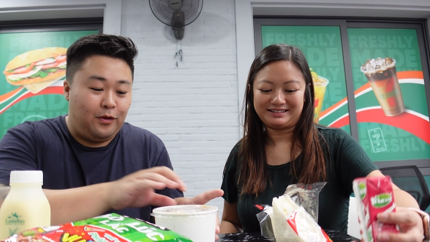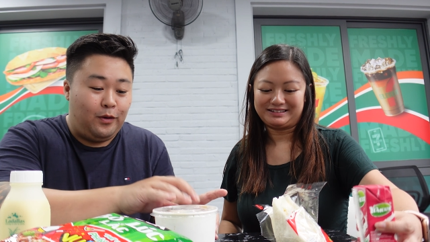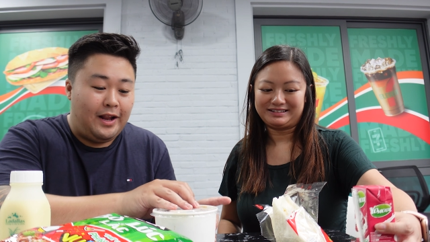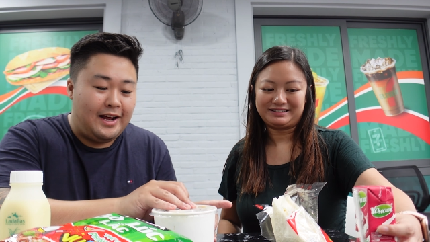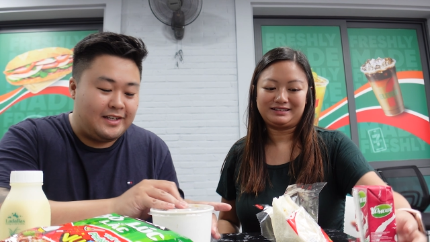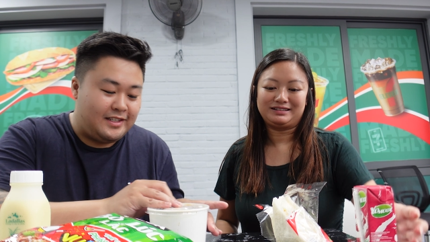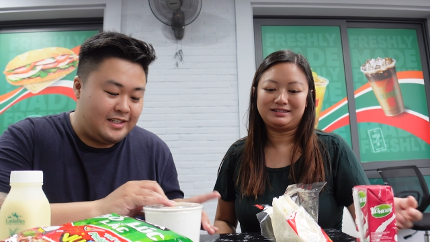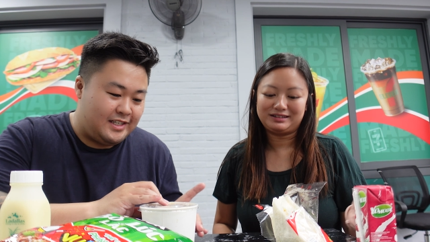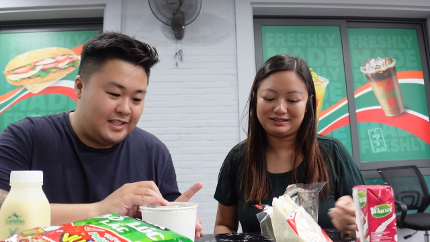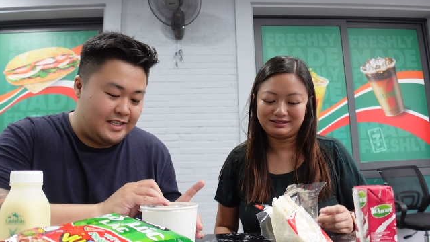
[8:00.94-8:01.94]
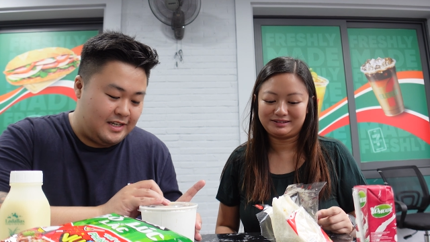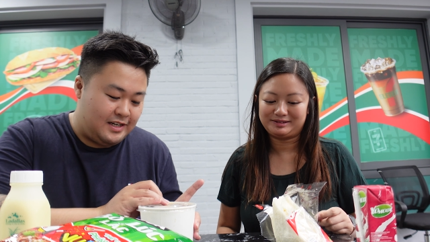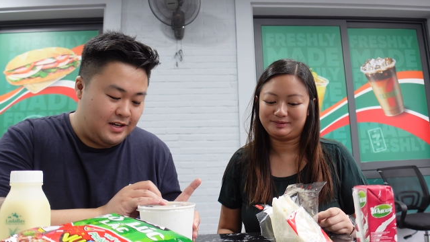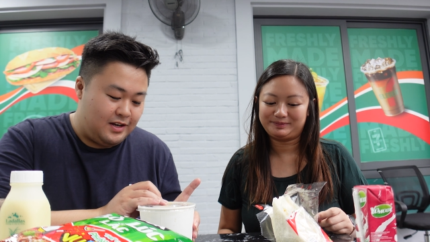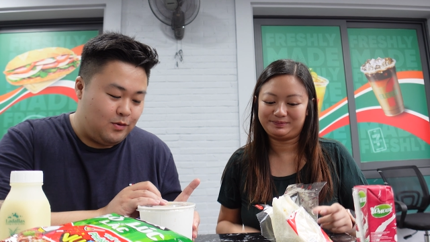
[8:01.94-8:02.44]
Speaker 1: for lunch,
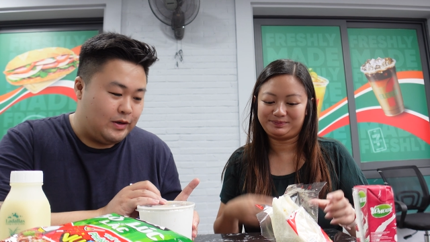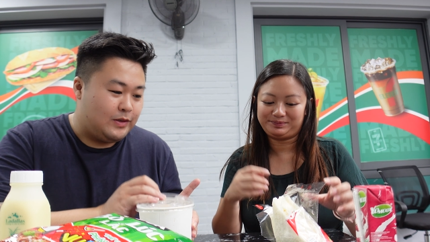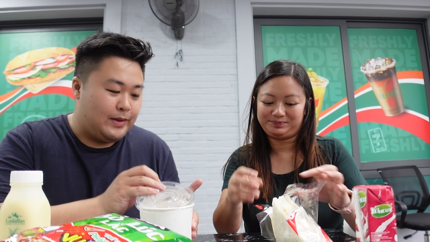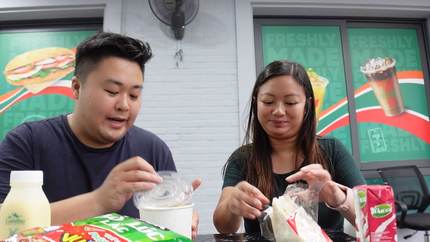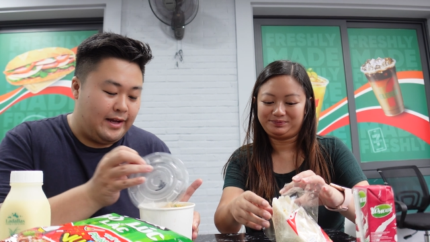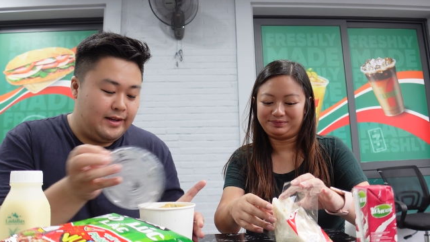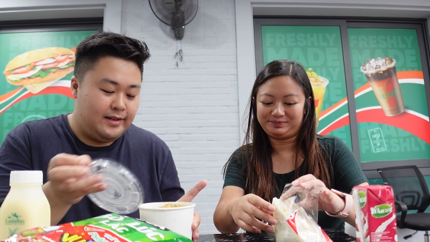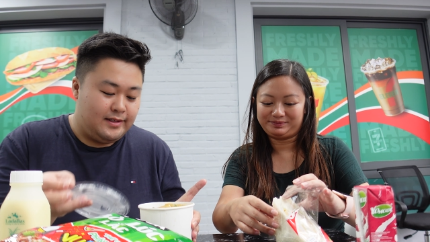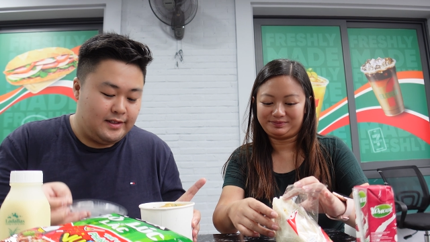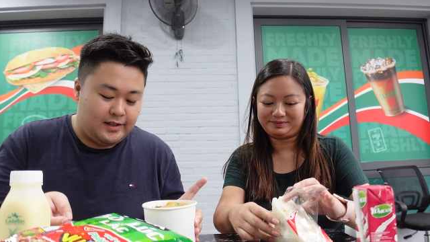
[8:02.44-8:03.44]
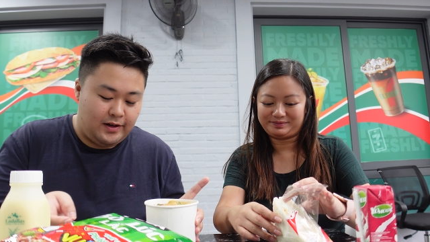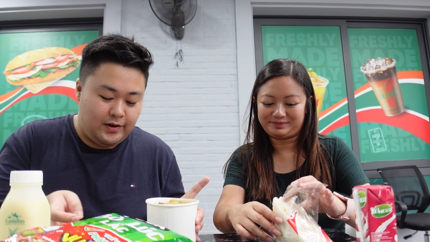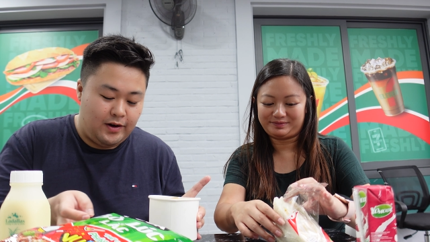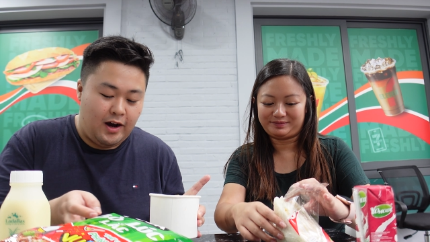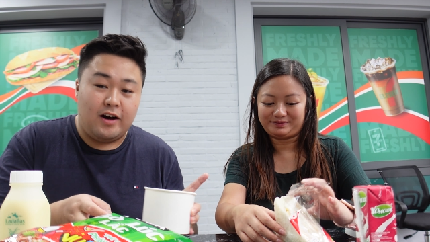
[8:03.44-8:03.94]
what did we get? So
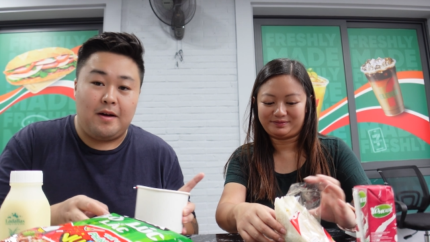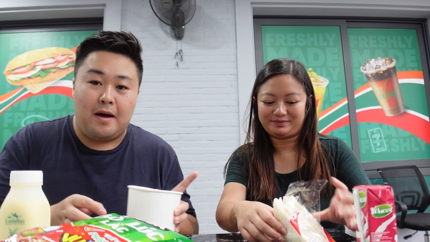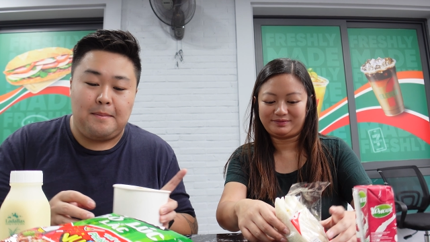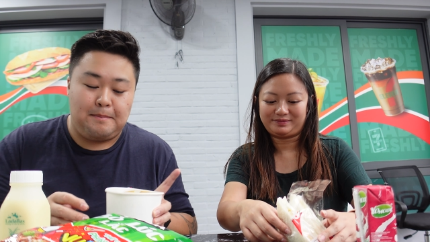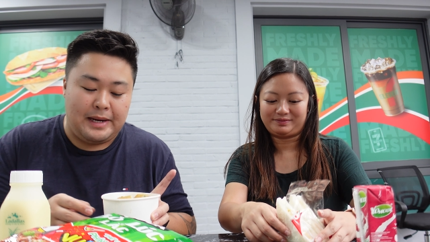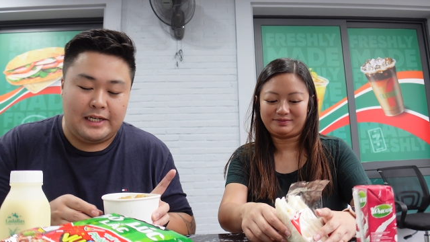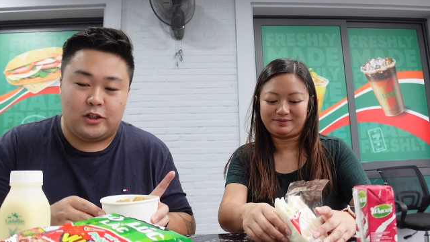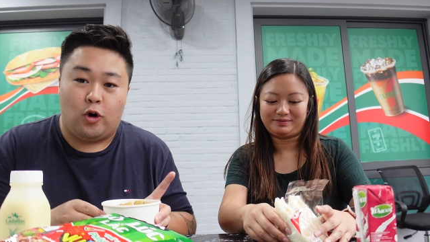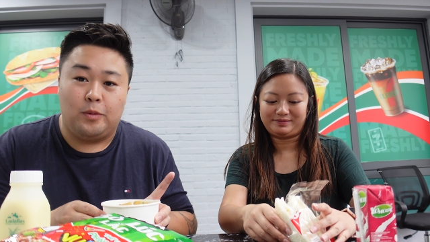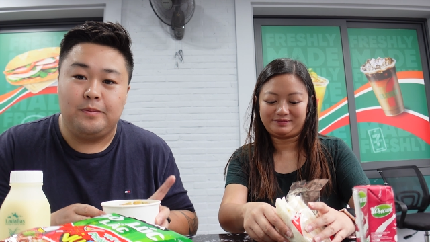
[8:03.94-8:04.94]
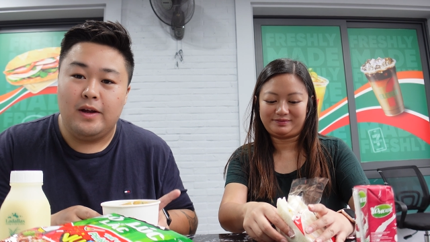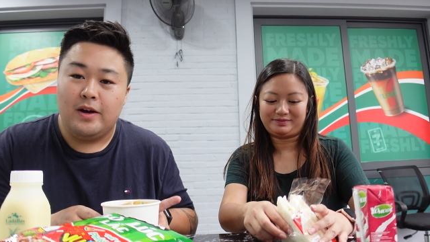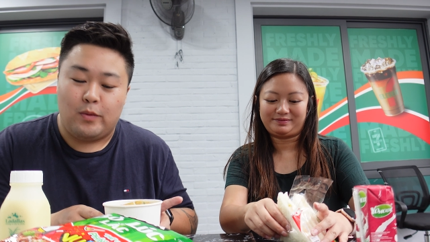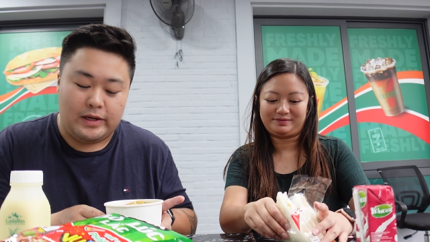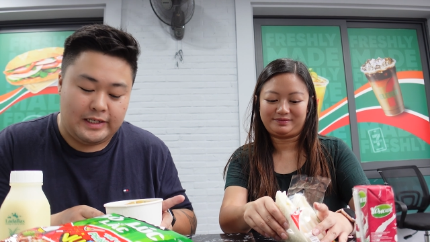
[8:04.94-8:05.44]
I got mee dom,
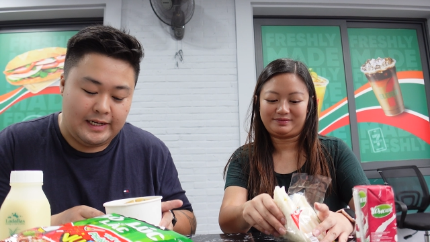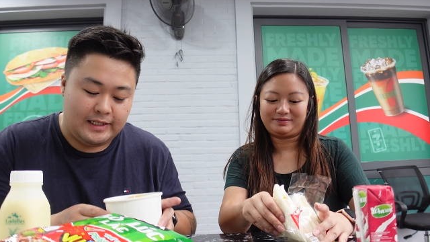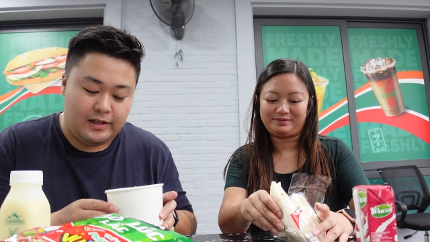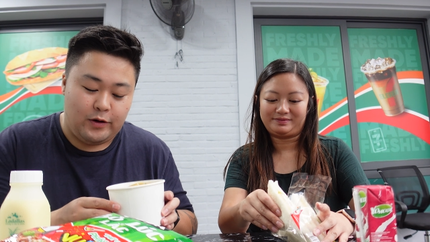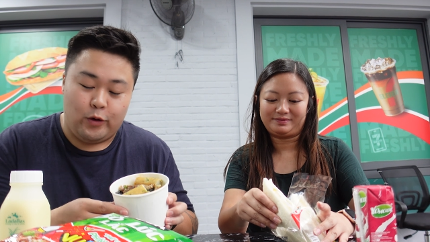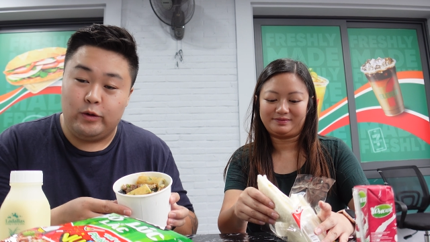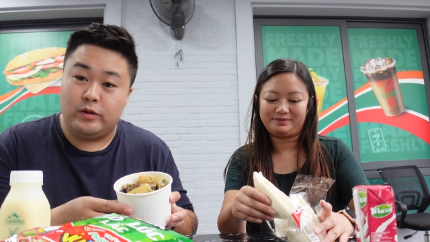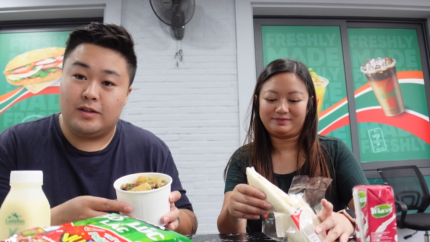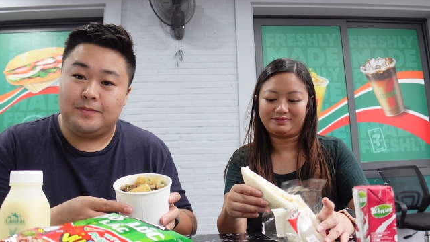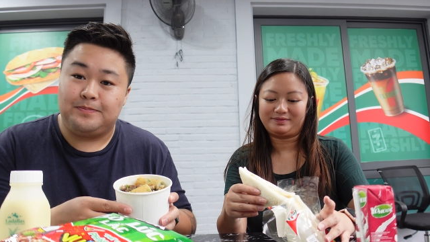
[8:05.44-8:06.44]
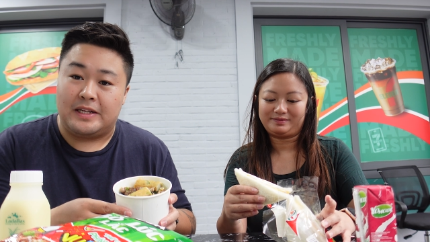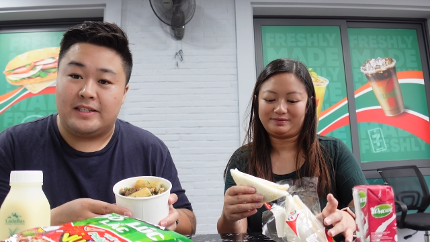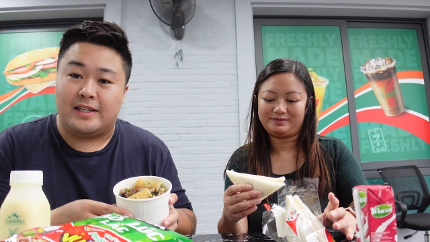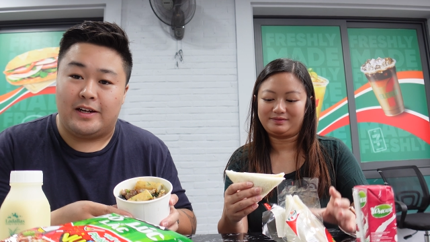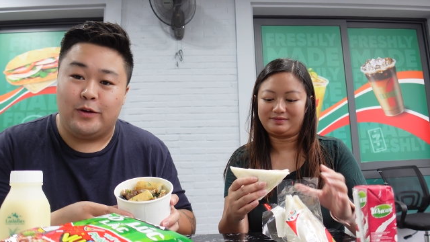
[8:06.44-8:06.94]
which is noodles,
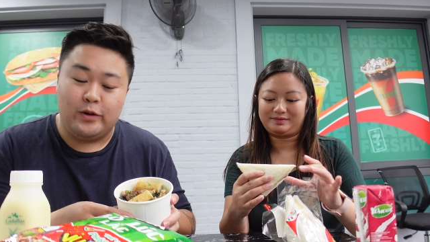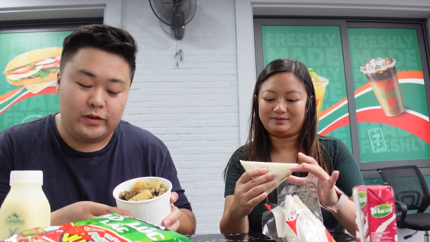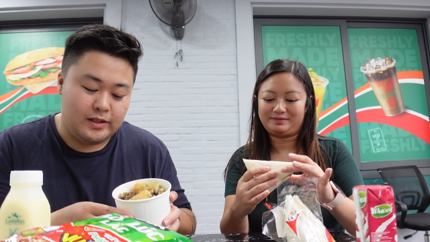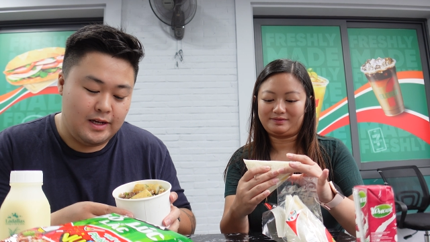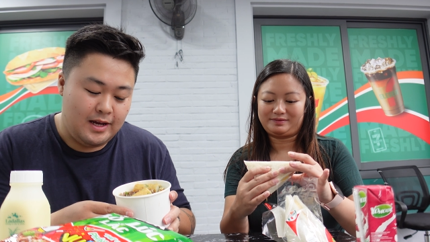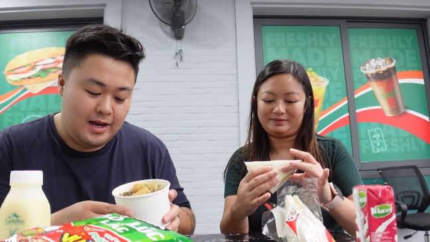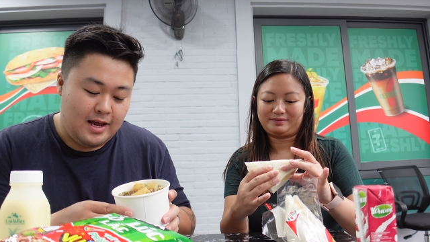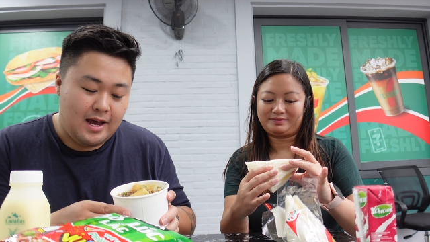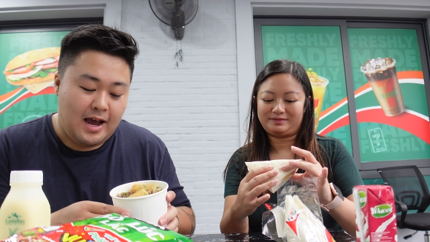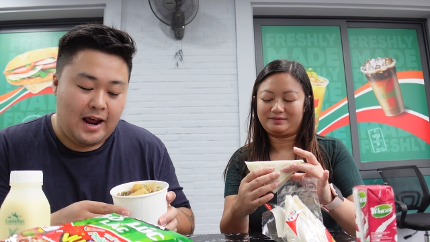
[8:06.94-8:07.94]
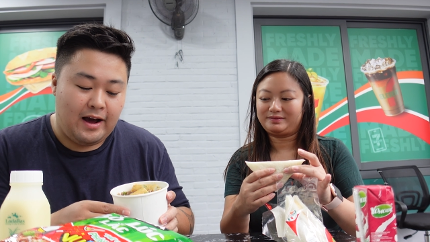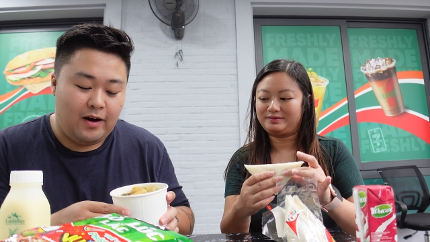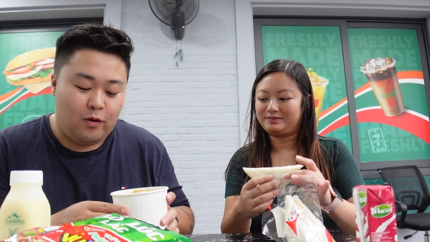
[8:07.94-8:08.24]
instant noodles. And I